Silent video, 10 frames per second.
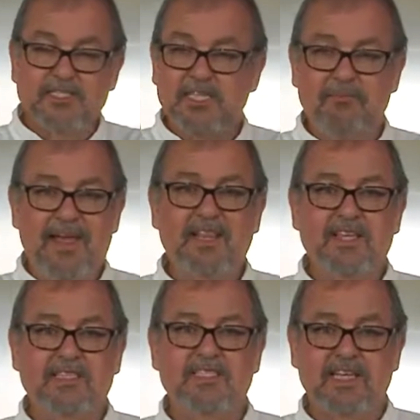to make
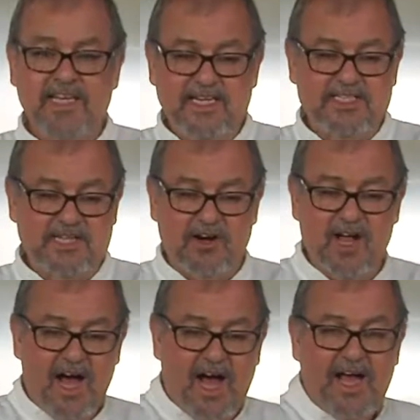this easier,
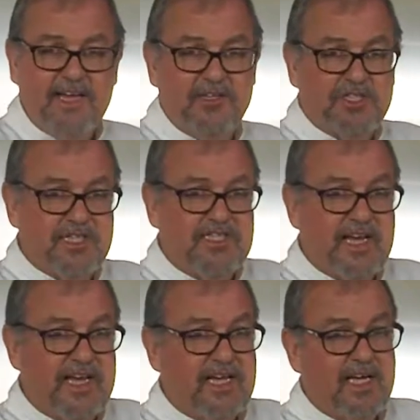I usually
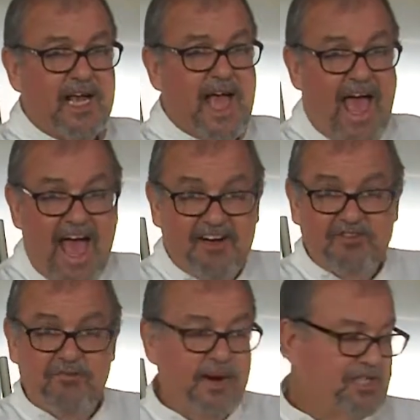take half
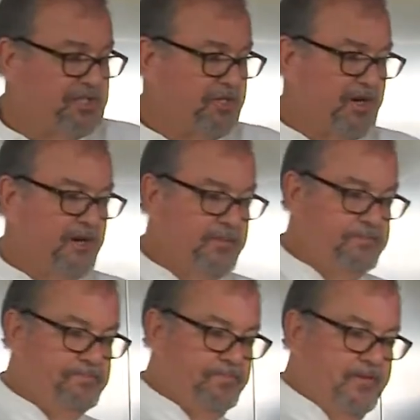of my sugar,
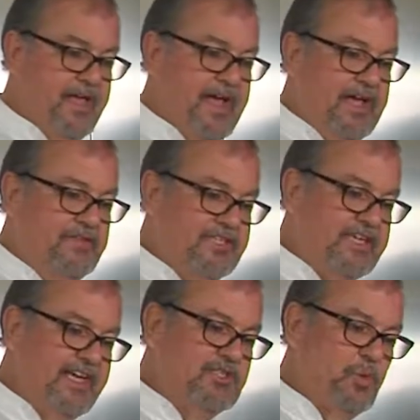in this
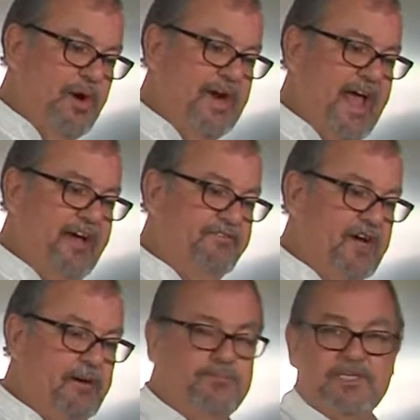case 1.5
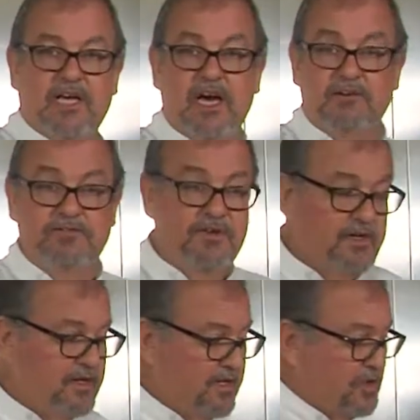cups of
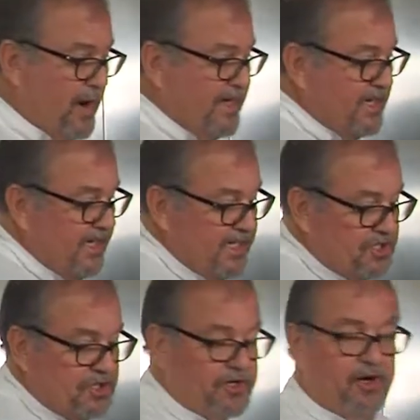granulated
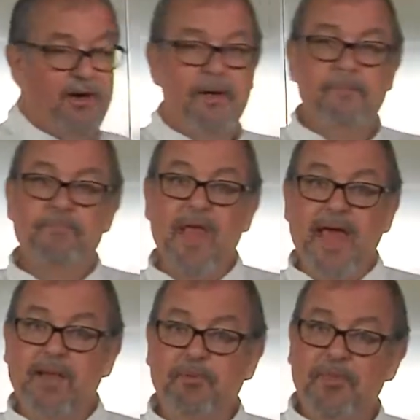sugar,
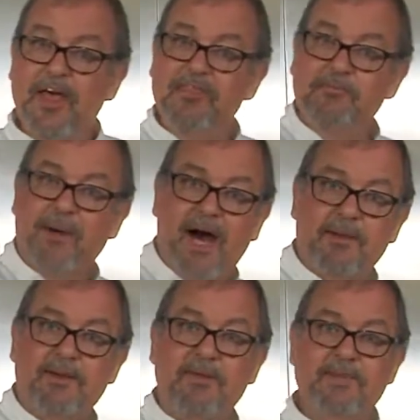and I put that in the
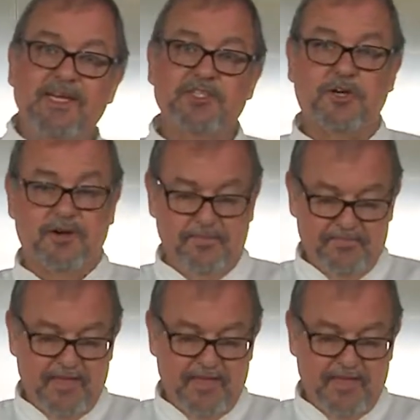bottom of the mixer.